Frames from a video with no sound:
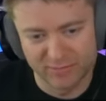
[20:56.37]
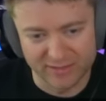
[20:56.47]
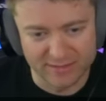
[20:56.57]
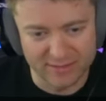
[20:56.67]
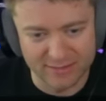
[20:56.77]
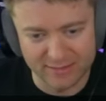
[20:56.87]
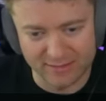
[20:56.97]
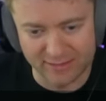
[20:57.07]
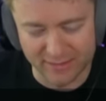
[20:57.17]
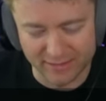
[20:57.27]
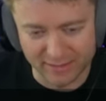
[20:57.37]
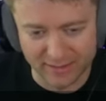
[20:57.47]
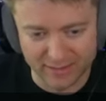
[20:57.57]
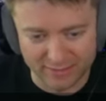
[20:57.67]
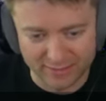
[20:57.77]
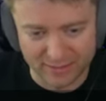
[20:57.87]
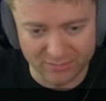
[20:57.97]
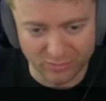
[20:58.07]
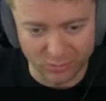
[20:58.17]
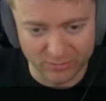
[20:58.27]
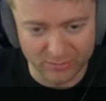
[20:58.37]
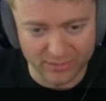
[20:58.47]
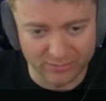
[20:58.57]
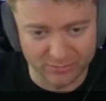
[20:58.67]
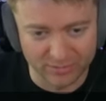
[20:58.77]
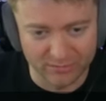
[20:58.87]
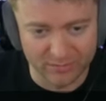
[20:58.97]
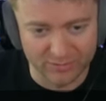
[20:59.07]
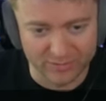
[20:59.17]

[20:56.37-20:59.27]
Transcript: Because this is a uh, an important one to remember.